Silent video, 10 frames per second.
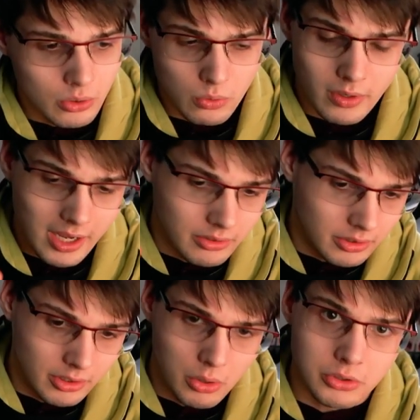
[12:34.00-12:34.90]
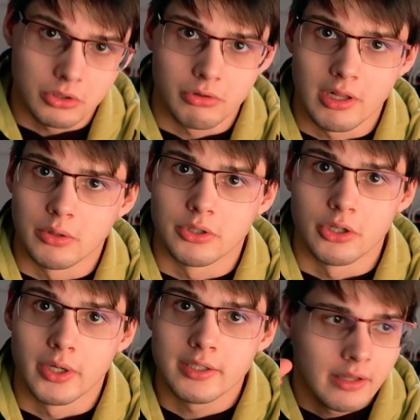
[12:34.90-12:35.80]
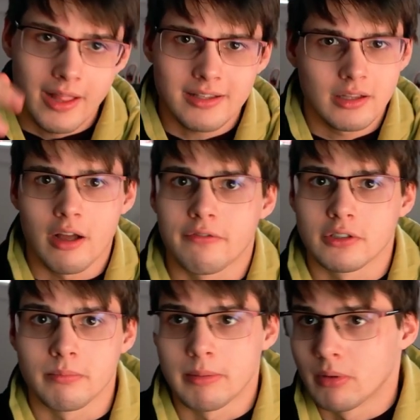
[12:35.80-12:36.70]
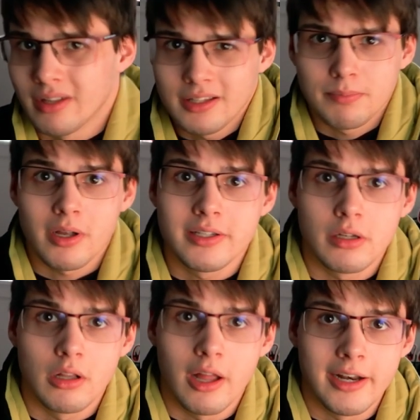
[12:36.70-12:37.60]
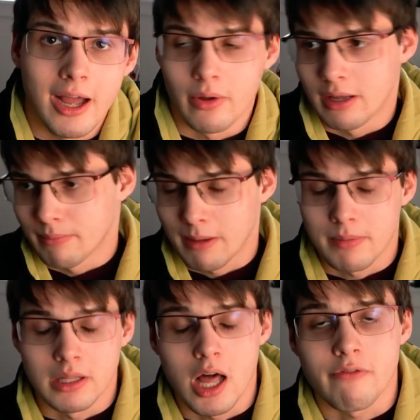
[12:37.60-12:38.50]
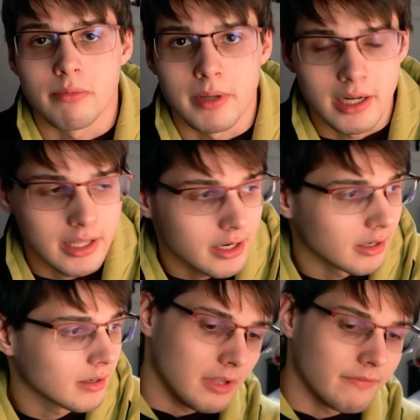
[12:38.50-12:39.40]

Google Calendar, Notion, Trello, Todoist. That's a lot for some people. It's probably still a lot now. It might be a lot for me in a year.